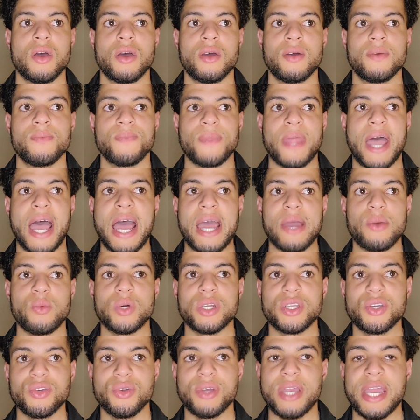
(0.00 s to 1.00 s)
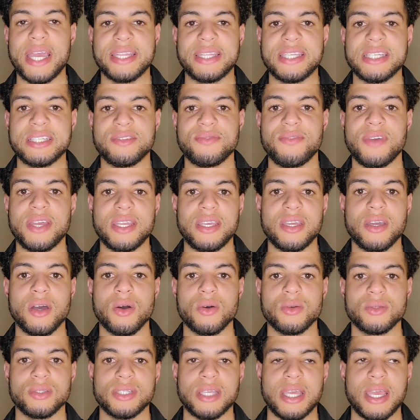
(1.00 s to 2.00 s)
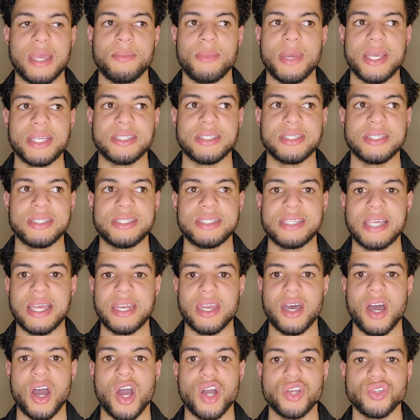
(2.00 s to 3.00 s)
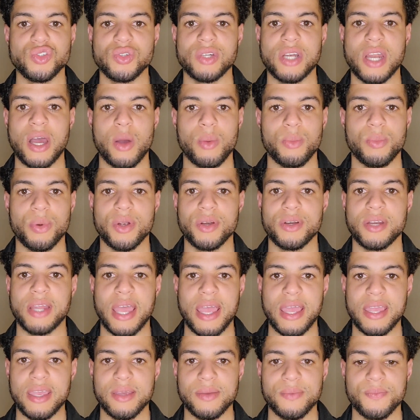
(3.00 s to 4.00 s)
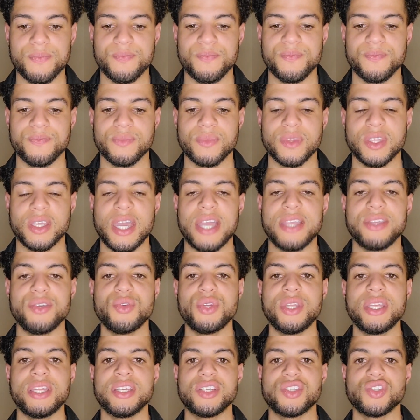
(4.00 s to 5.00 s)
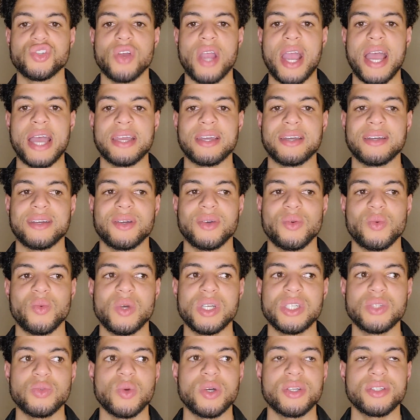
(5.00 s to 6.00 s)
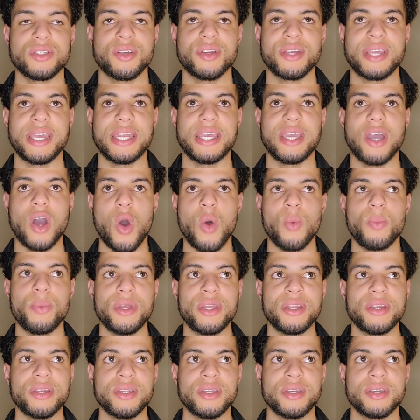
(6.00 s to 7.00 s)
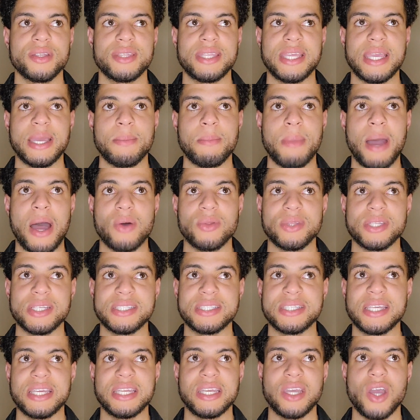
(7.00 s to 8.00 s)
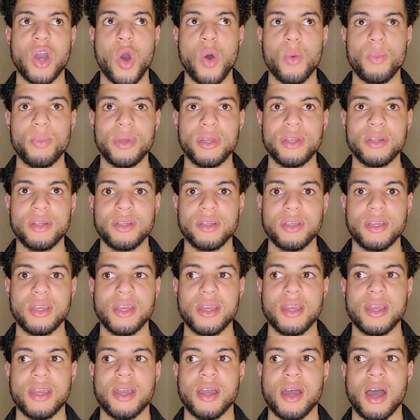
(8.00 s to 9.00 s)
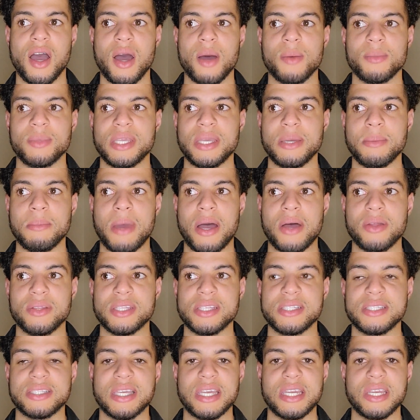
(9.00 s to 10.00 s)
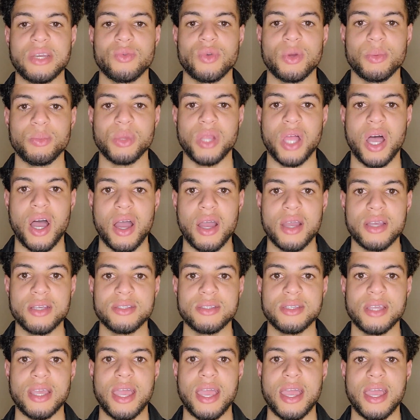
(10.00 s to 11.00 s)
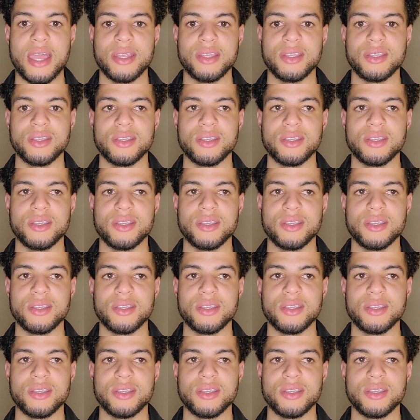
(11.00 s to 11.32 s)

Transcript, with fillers: I would create these videos and basically send 100 out per day. And you need to track which ones are getting opened, the amount that's getting opened, um, the amount that's getting replies, and